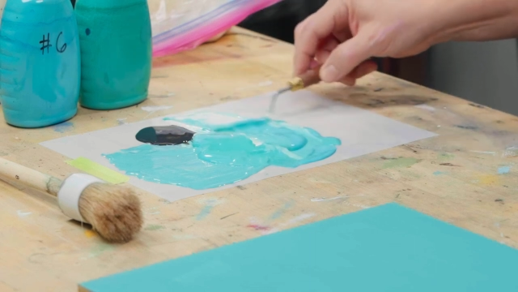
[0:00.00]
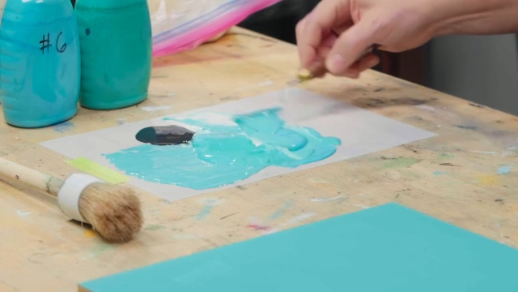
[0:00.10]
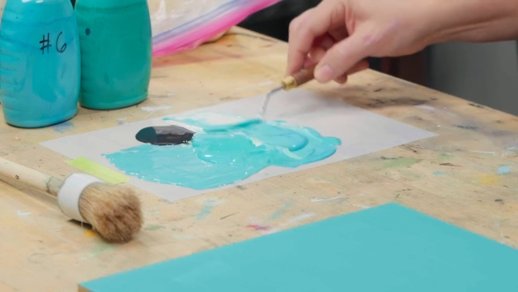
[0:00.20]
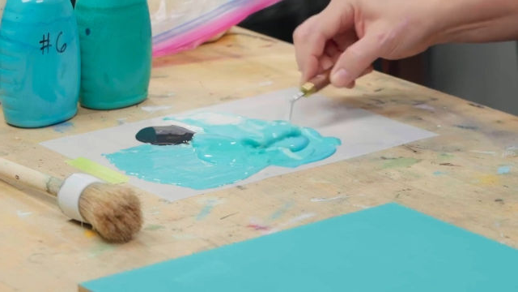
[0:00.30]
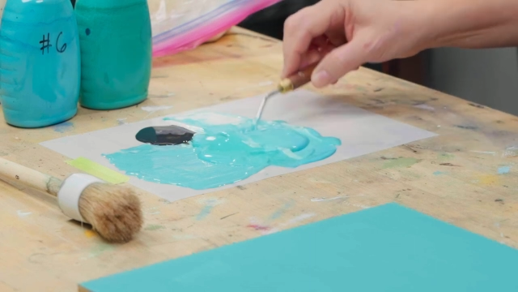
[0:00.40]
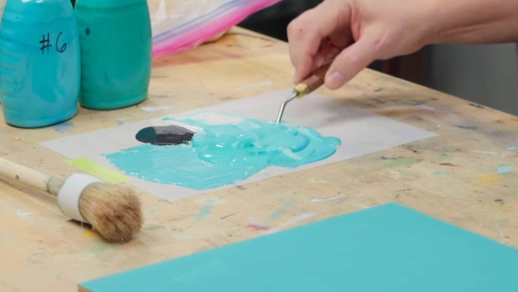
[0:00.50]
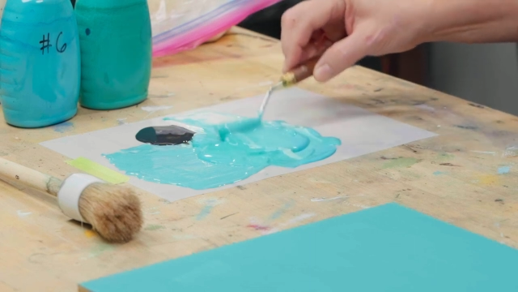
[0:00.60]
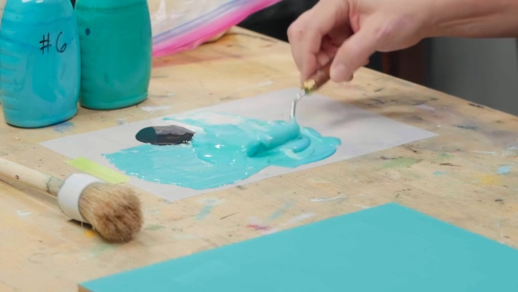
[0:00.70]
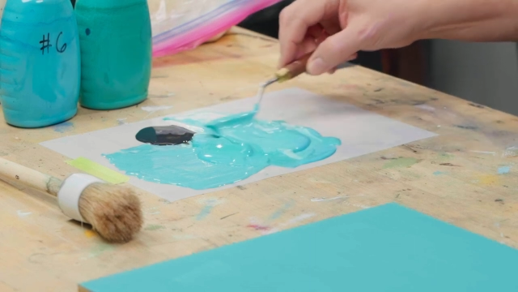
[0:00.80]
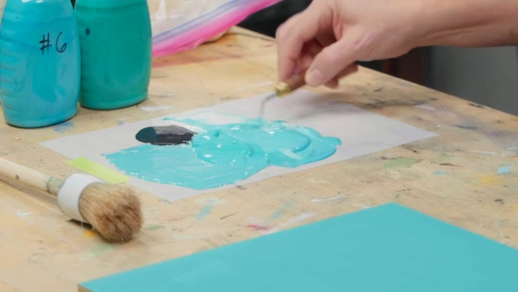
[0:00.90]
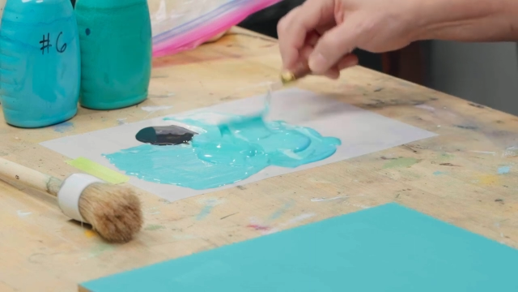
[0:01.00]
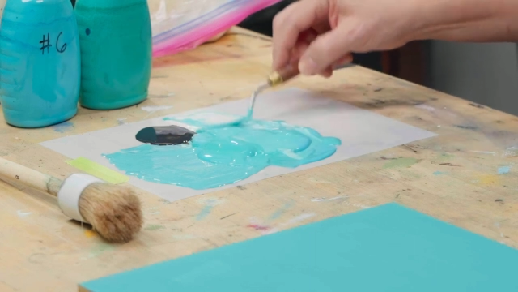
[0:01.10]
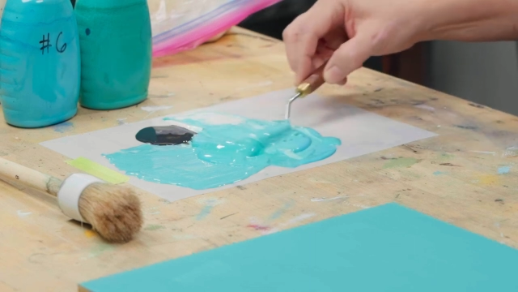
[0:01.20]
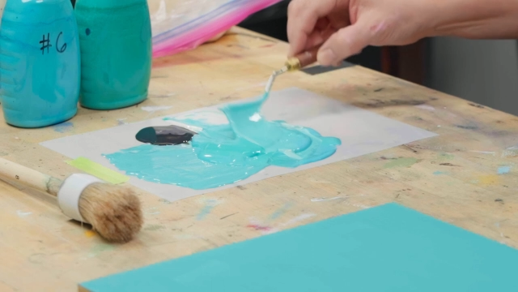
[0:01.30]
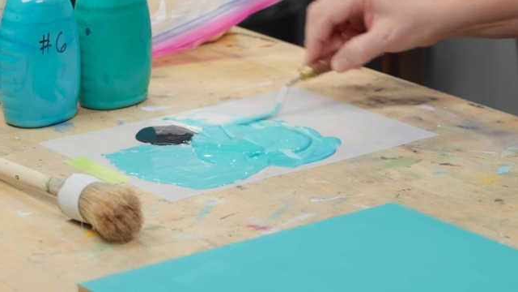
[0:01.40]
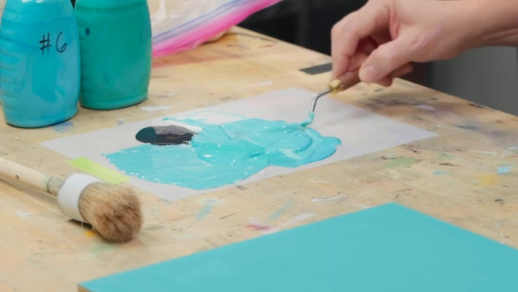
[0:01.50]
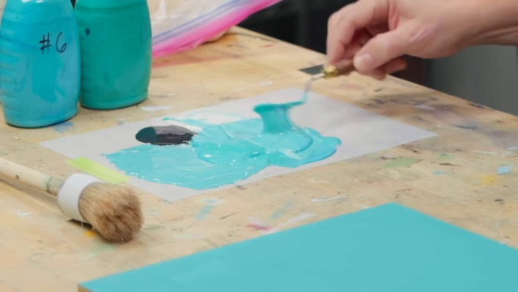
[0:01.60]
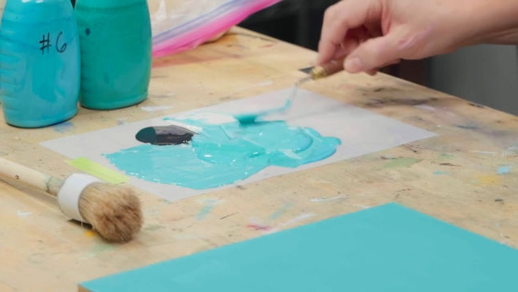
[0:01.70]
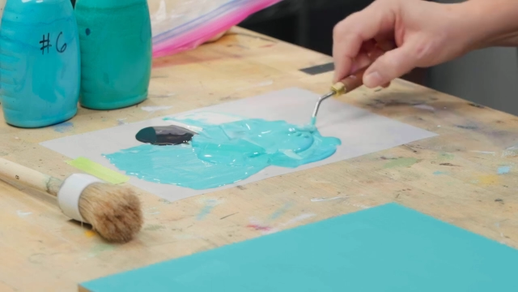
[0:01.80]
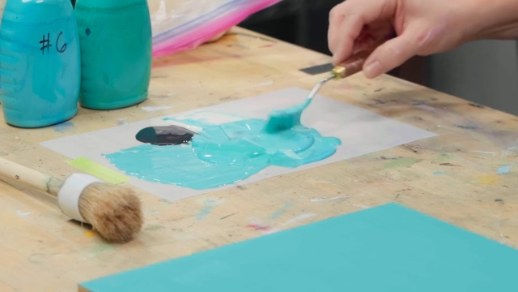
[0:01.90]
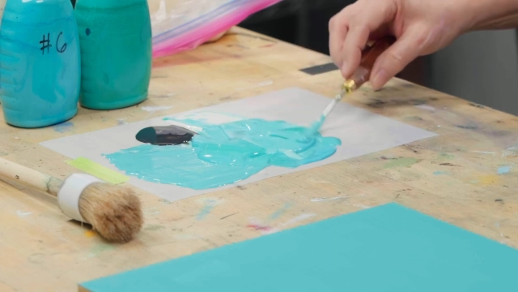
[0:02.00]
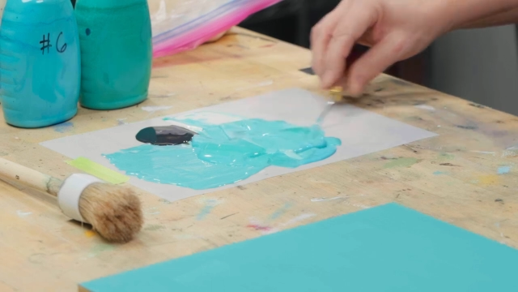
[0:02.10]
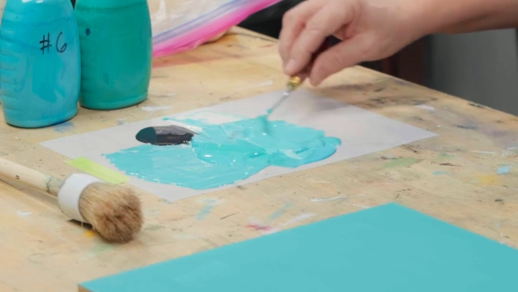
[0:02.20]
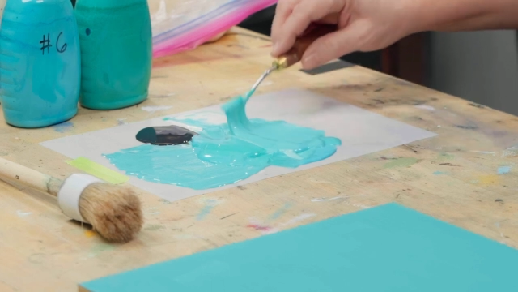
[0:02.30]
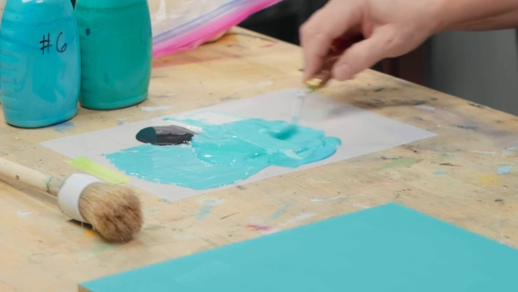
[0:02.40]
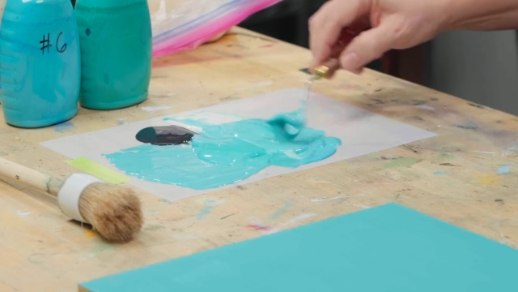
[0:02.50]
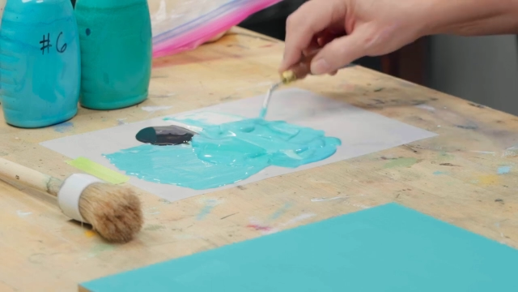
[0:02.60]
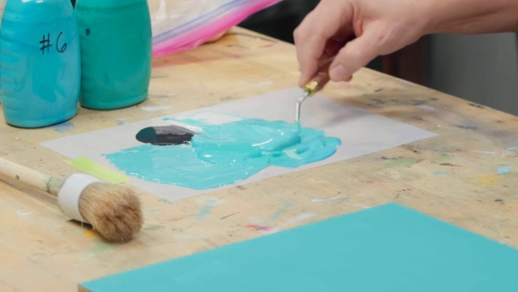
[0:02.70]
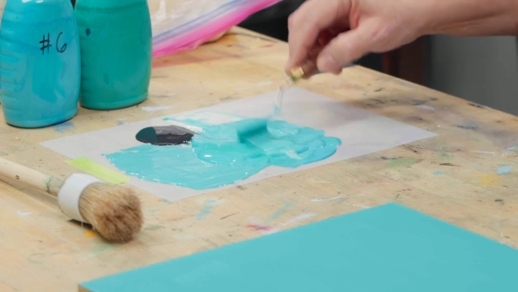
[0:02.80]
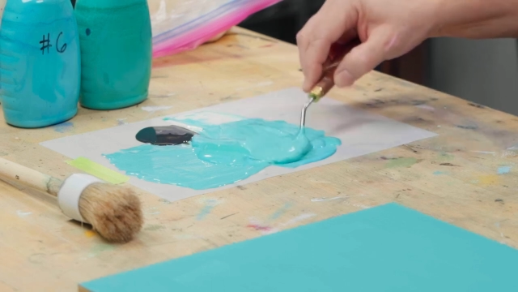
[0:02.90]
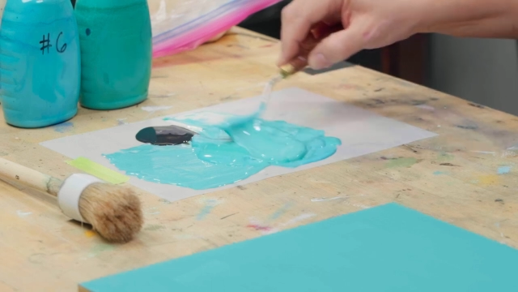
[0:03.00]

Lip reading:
Nobody's mouth can be seen.